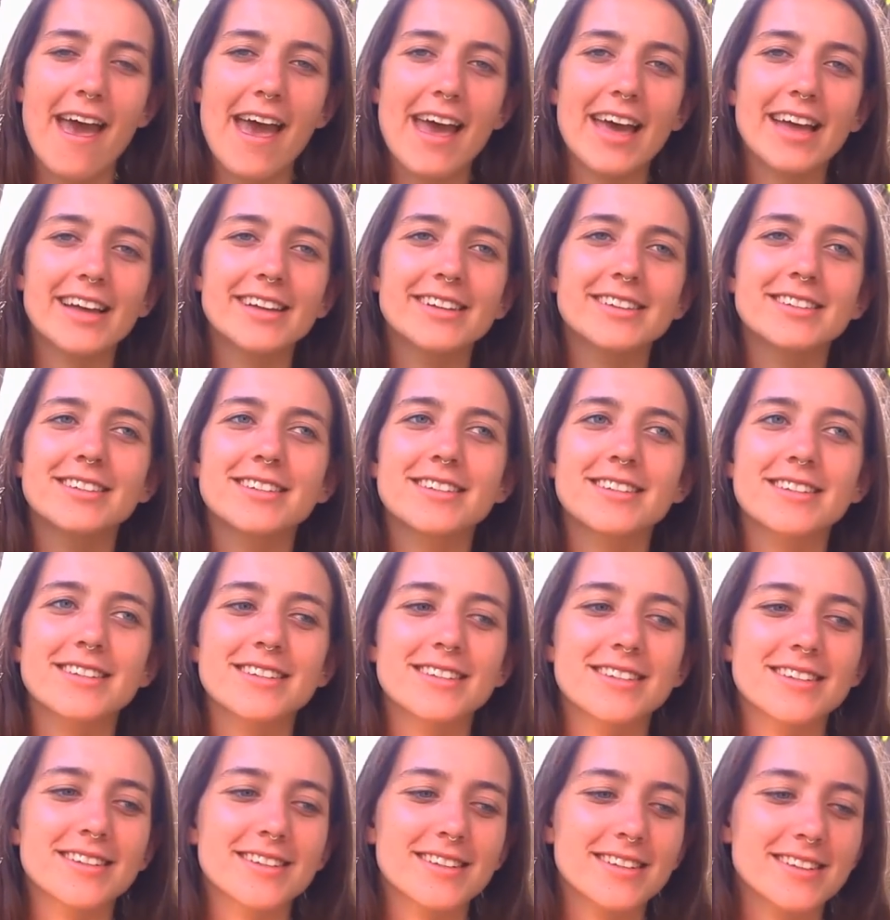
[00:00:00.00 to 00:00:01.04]
And
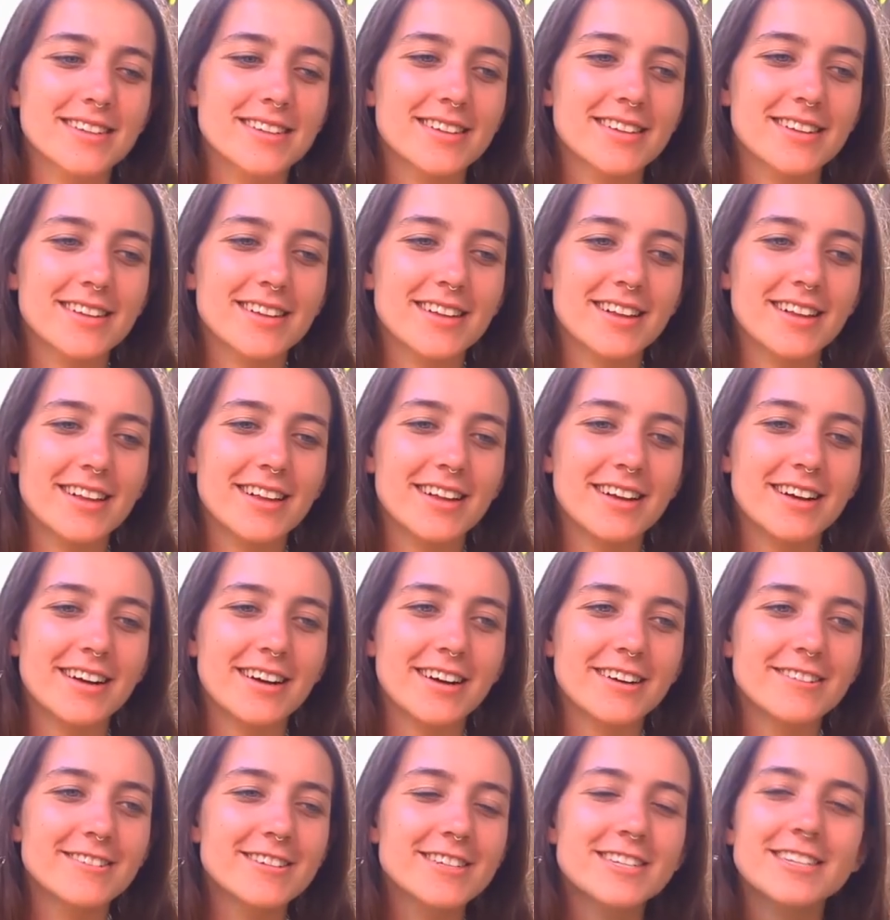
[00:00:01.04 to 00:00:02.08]

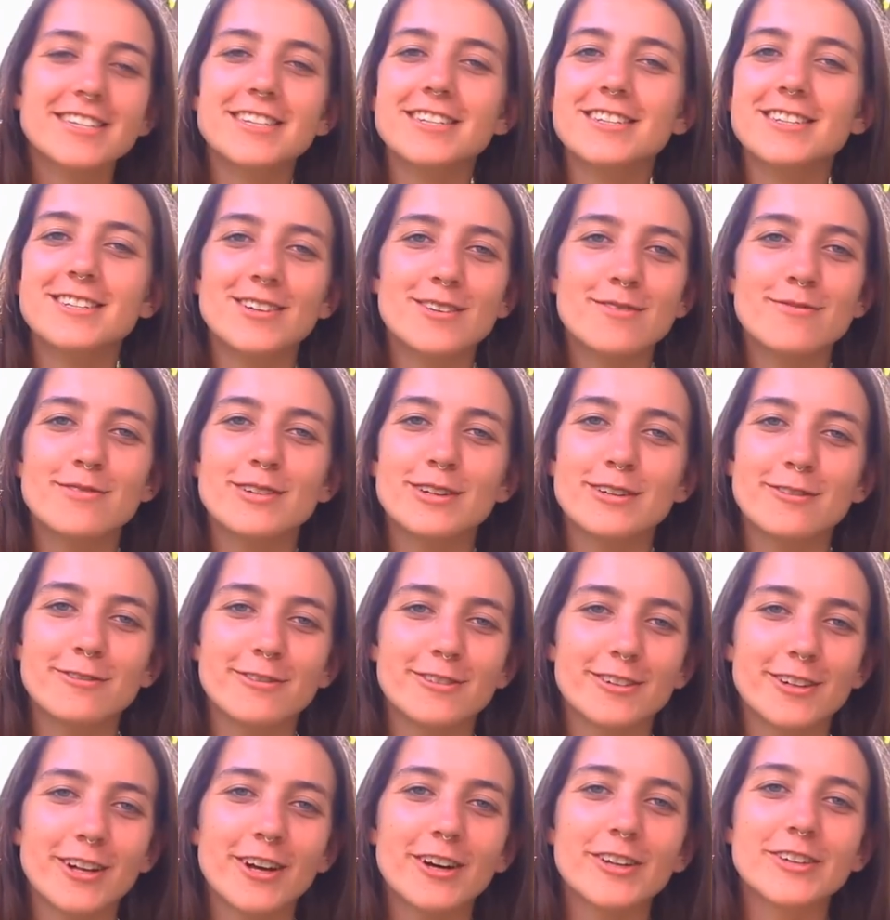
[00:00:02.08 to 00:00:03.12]
it was just so
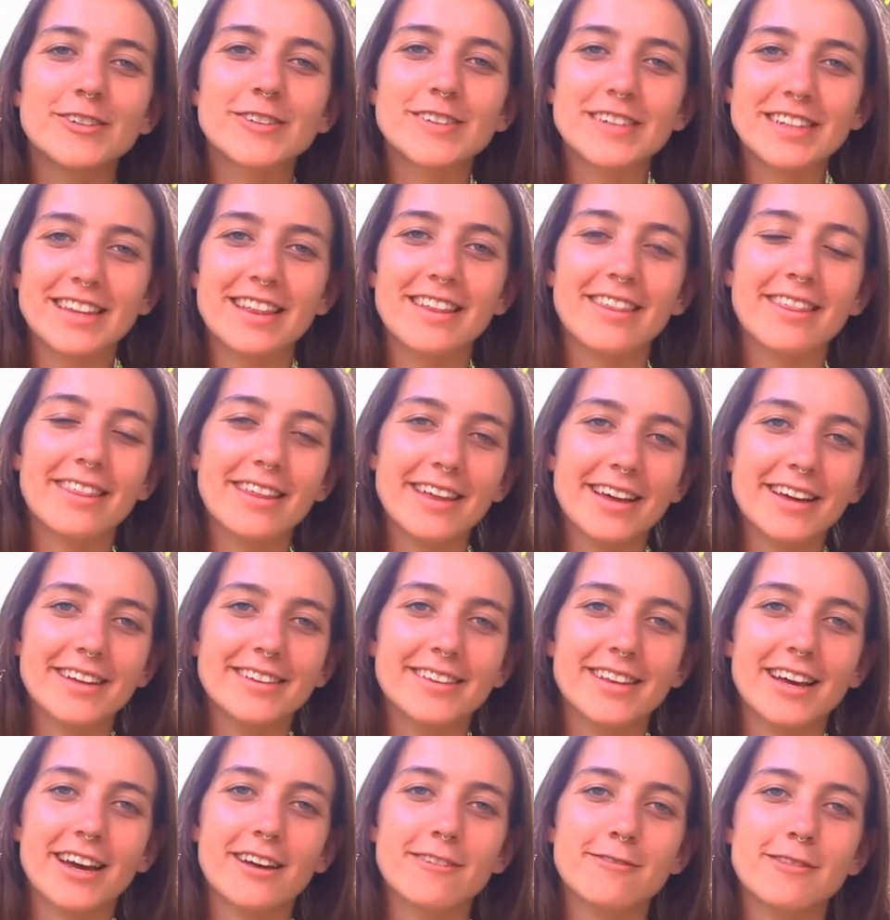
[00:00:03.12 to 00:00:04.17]
beautiful, honouring the
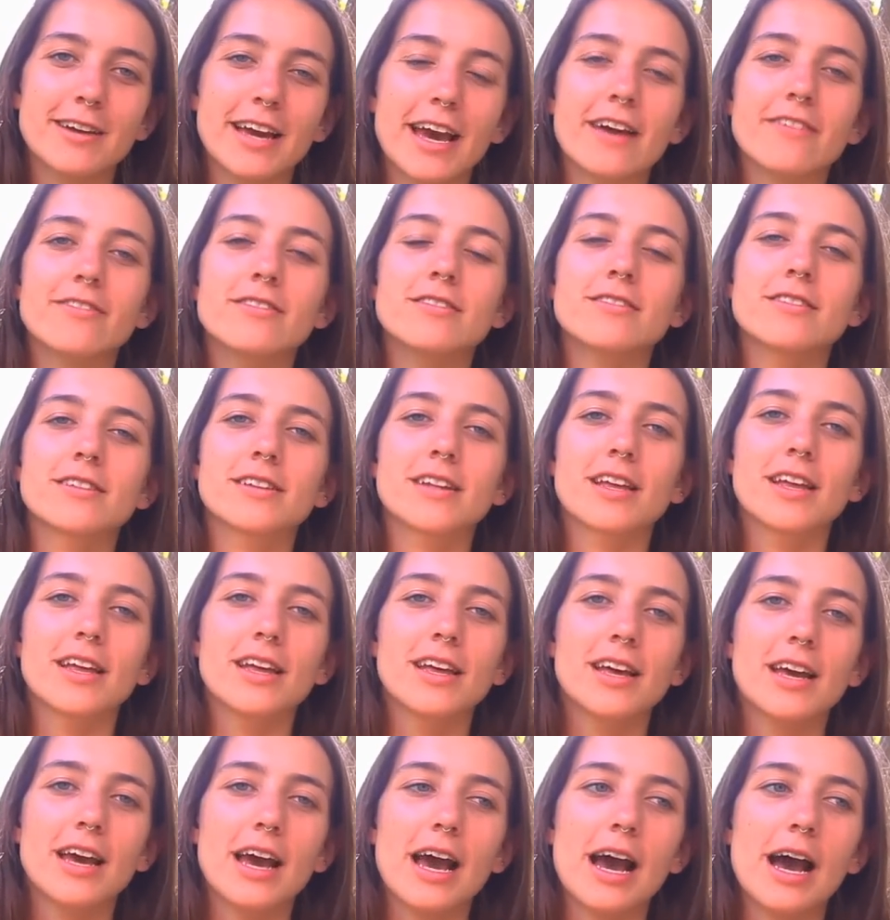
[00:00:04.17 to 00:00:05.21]
thing that we haven't
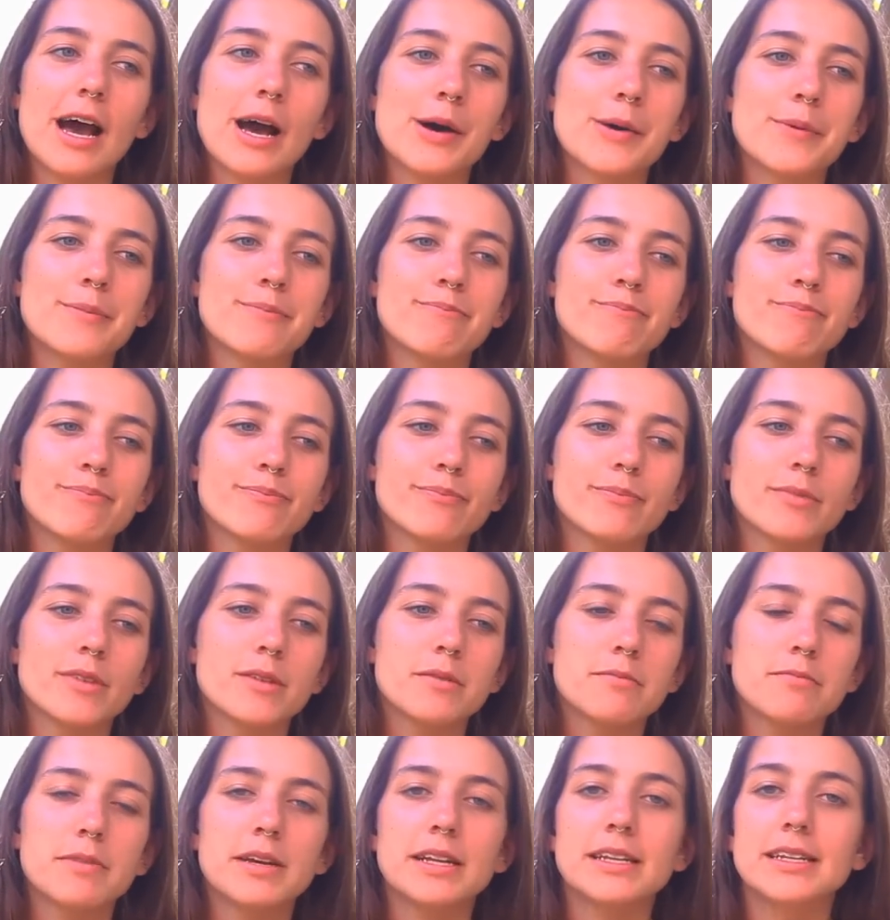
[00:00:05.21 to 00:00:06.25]

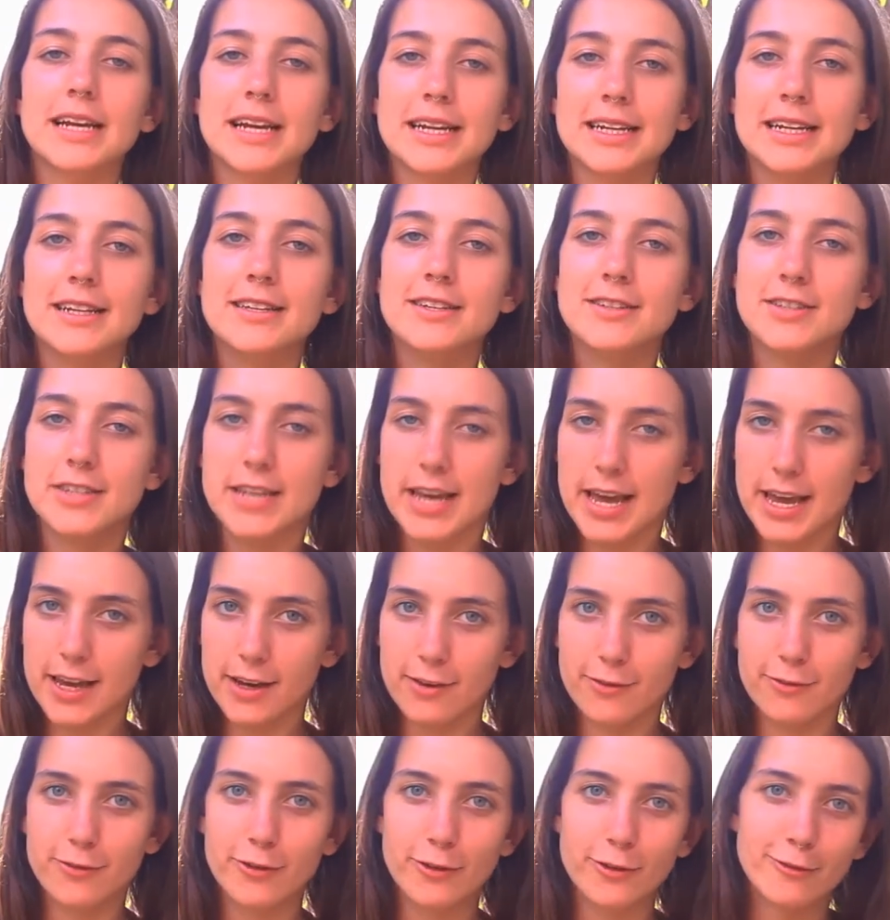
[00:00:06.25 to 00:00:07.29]
been needing to
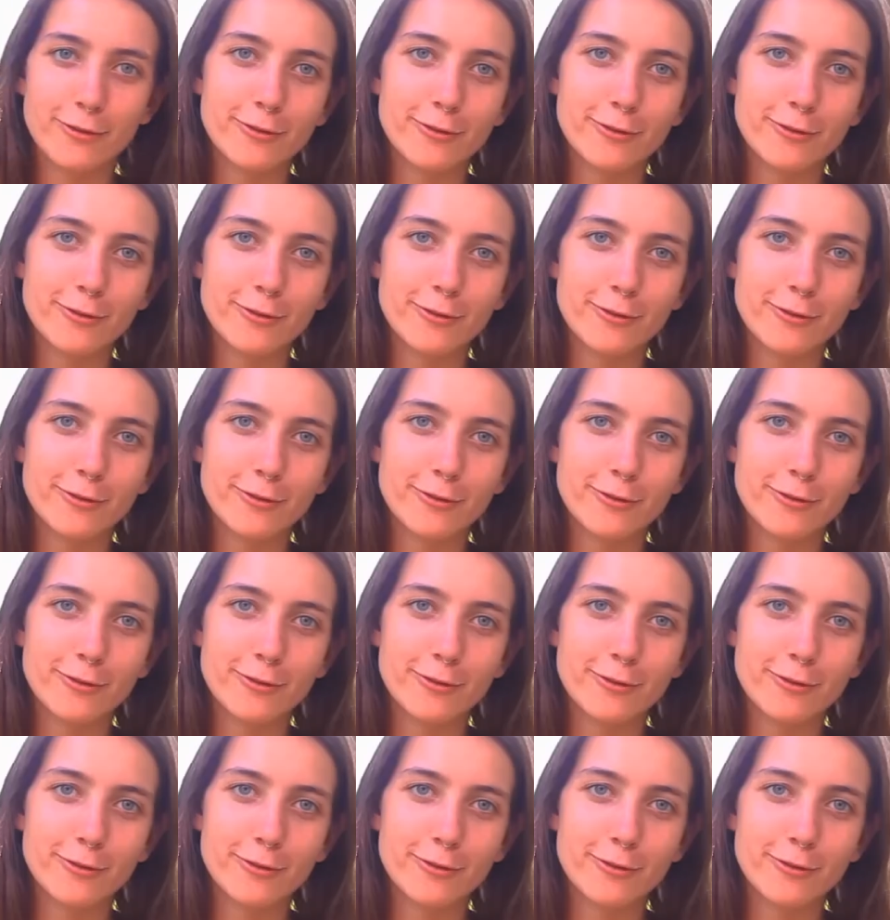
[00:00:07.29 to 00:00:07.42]
take for